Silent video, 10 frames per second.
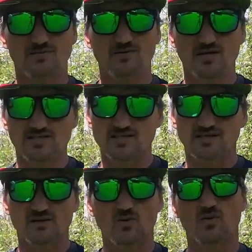3 because it's a
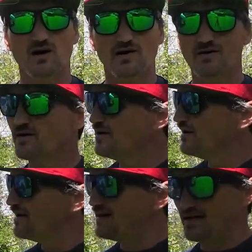little quieter,
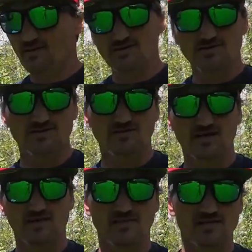and there's,
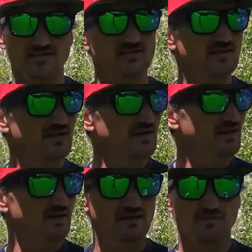in this
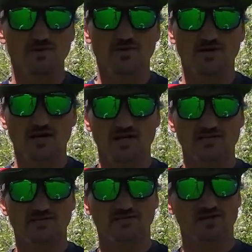little community at
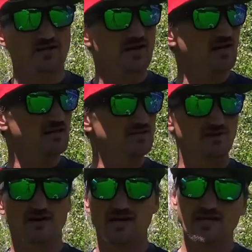Sylvan Lake, it's
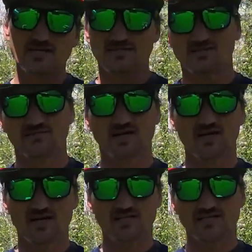not in Sylvan
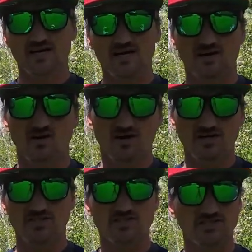Lake, it's kind of
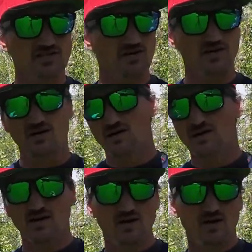cottages that are
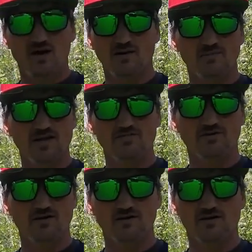
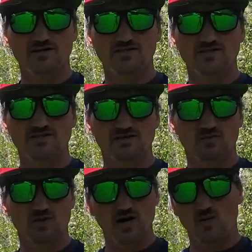lakefront cottages that are
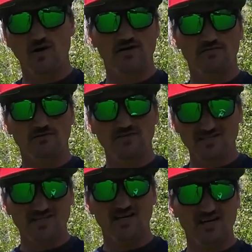way away from the
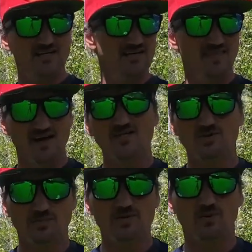city, and that's
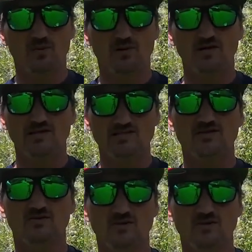what people want, is no